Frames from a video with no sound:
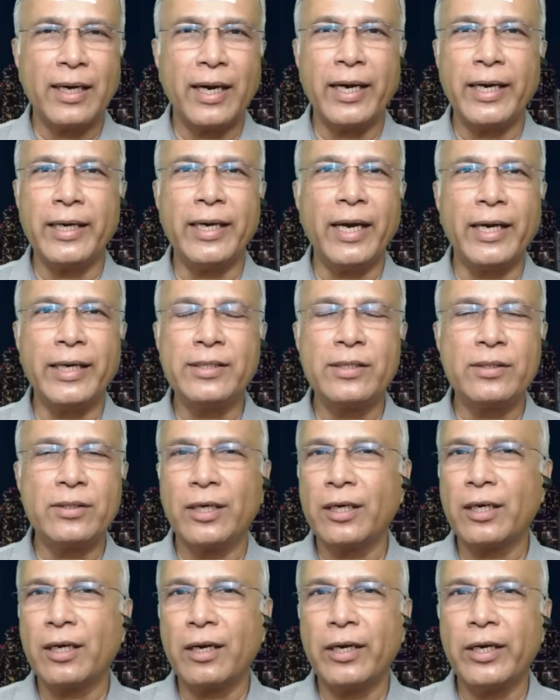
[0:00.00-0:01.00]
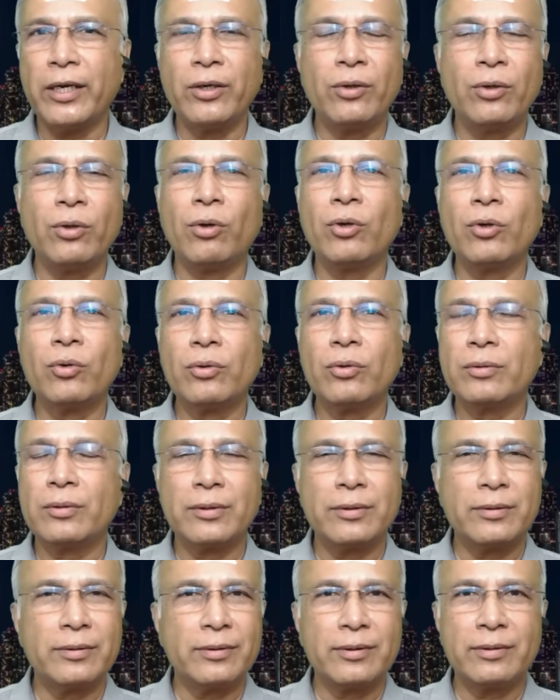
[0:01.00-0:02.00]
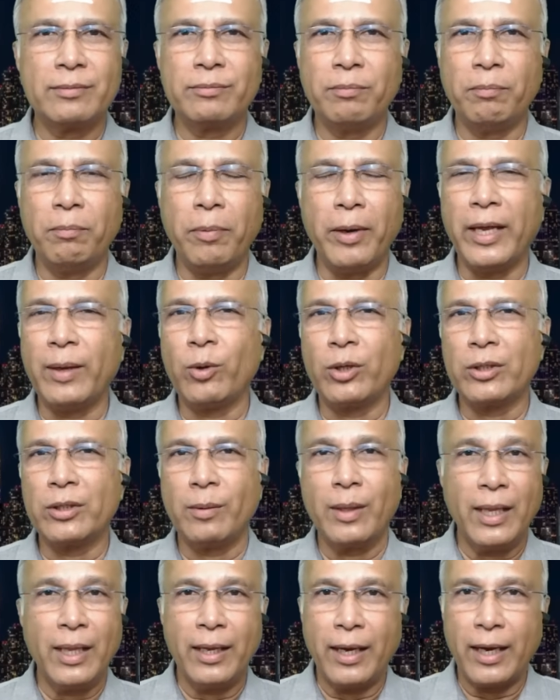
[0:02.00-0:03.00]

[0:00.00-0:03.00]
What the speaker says: I certainly don't blame on the...